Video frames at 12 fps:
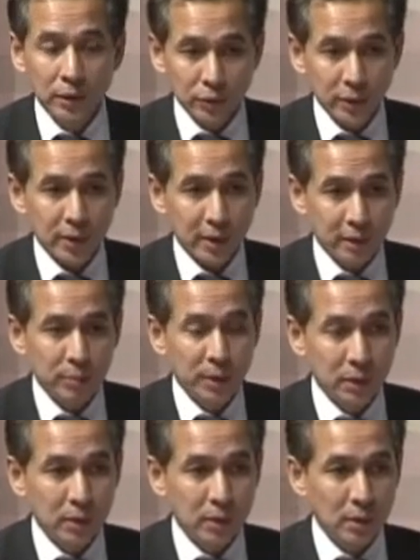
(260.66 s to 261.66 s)
So this has
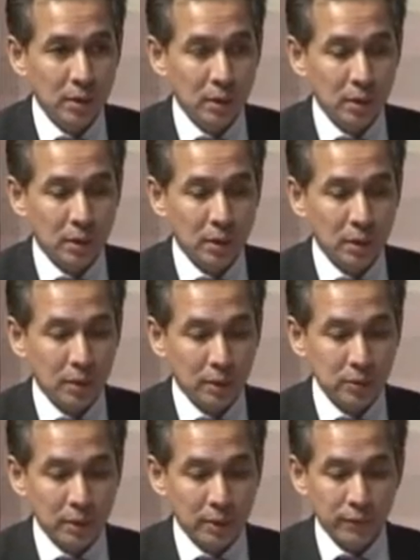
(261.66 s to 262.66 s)
been
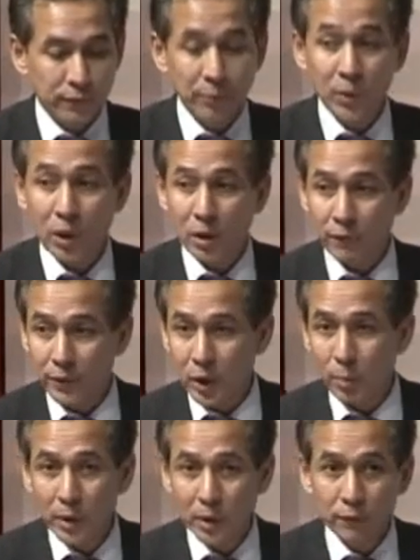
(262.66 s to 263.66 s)
uh, a,
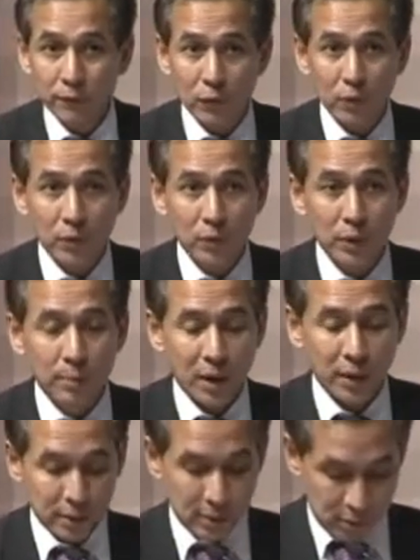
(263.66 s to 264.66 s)
phenomenon for the
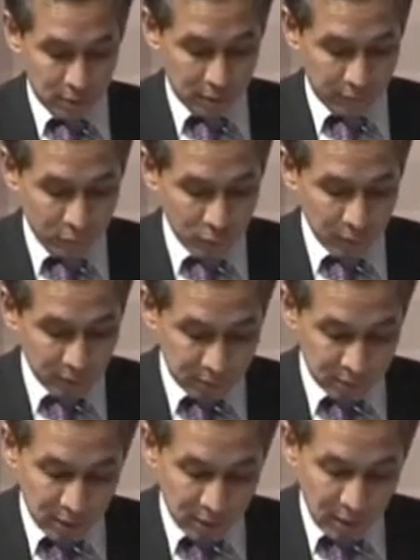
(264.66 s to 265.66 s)
past uh, few
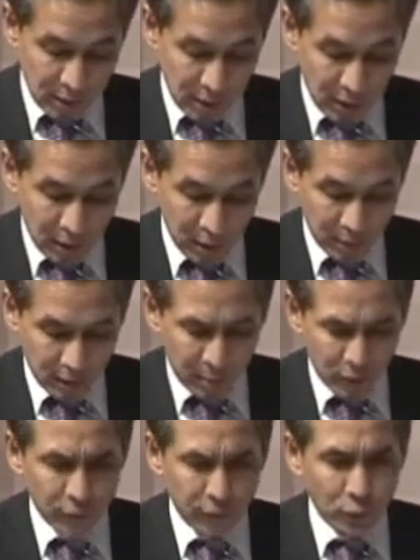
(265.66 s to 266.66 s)
years. And
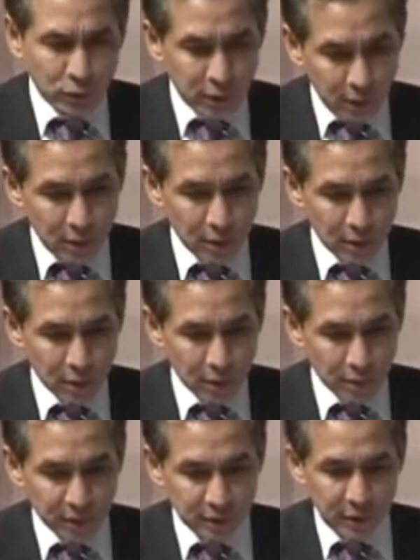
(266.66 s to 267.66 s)
about 14%
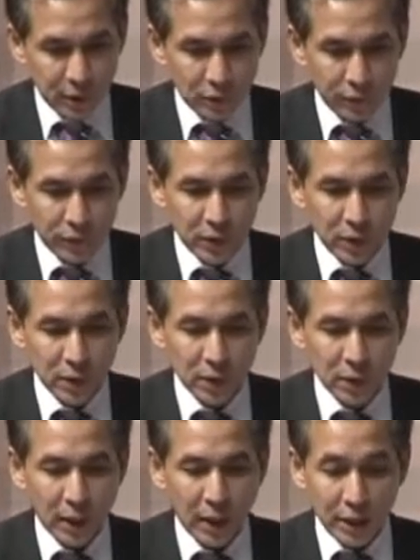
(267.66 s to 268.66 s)
uh, of
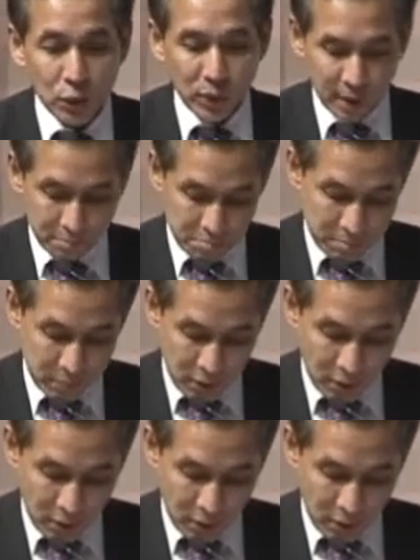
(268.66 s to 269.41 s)
the AUM